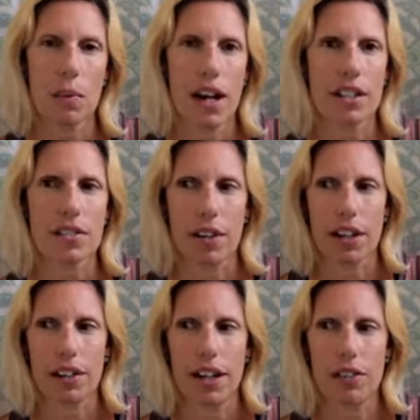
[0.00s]
back to
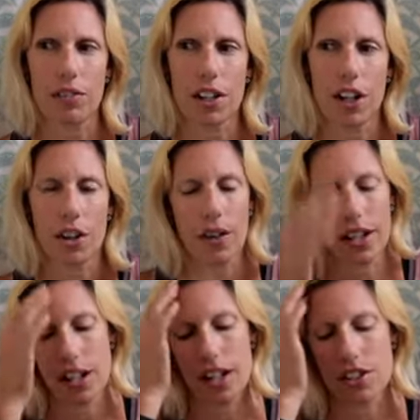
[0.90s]
van life, you know,
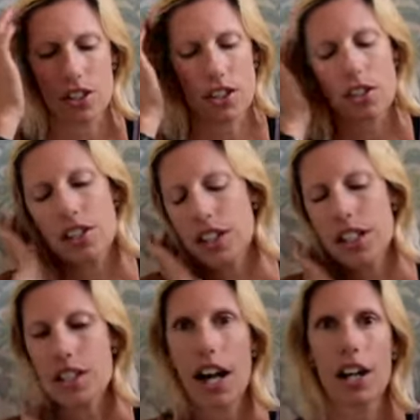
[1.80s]
and just certain
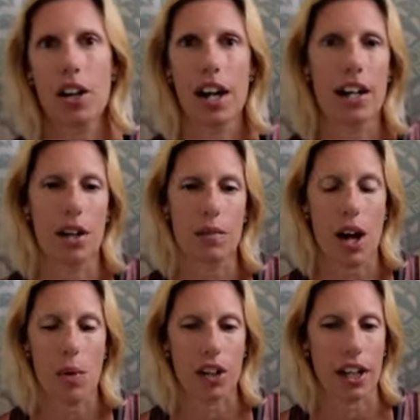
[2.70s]
things kind of ended up
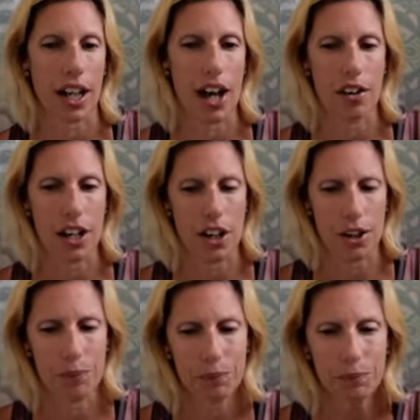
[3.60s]
not working out
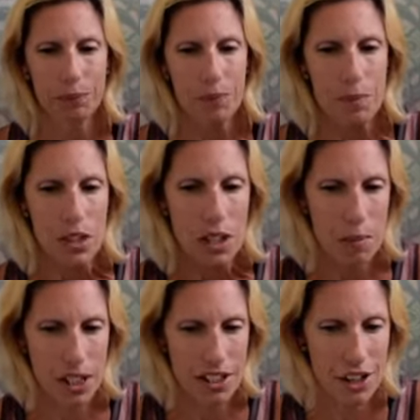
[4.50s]
here.
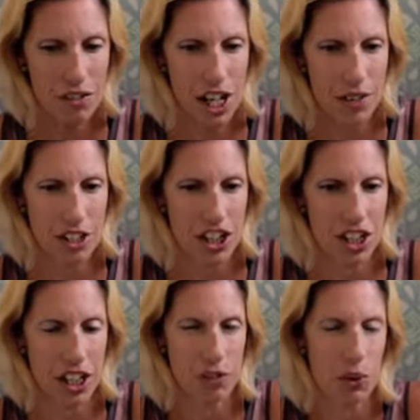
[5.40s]
But sometimes I
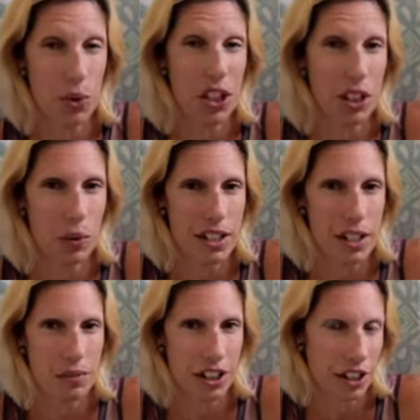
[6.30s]
think if you really want
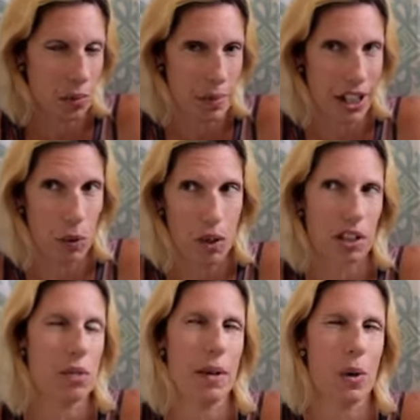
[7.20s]
something, you'll make it
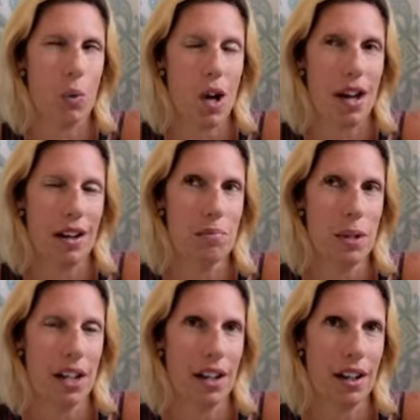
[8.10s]
work no matter what,
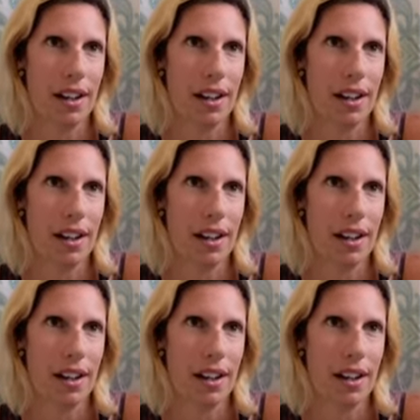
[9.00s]
but